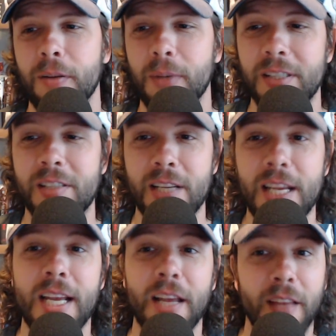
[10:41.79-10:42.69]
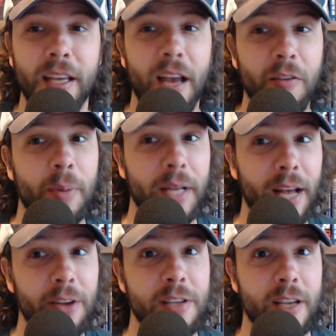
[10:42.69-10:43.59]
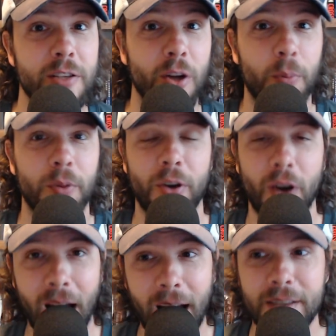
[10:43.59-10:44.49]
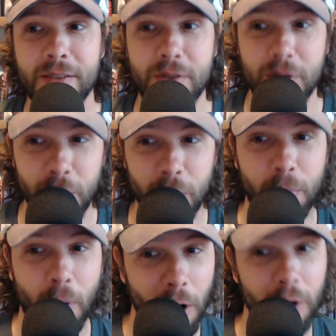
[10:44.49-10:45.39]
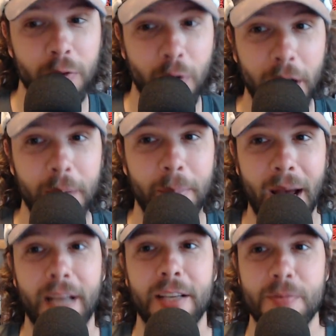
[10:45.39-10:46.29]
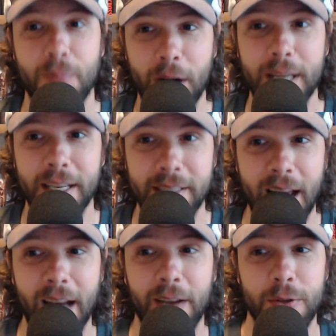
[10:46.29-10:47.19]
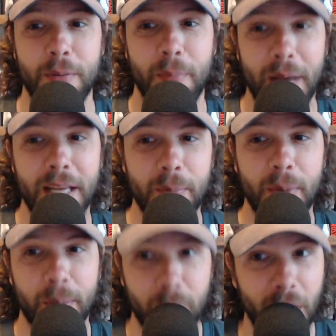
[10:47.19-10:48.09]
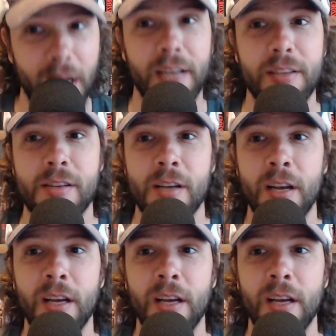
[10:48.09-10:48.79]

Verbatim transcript: But Zeke, I think everybody else has to open their eyes to part of running back is breaking tackles and making big plays,